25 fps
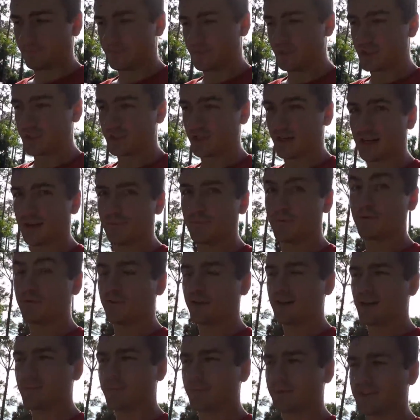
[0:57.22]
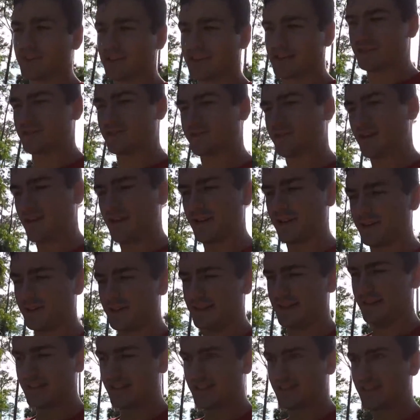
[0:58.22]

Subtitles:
Just trying to move a couple things around.